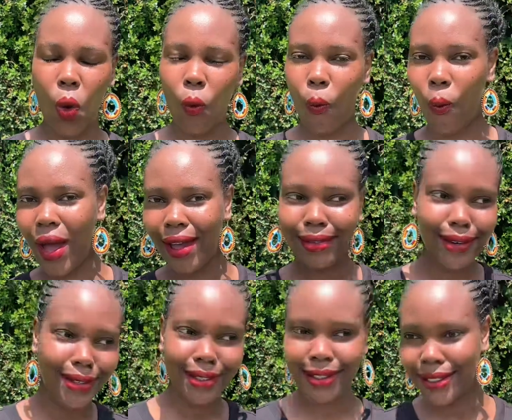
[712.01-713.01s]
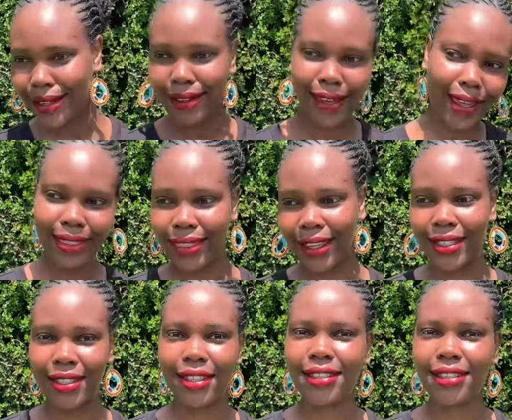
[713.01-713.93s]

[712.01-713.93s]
where does she get this?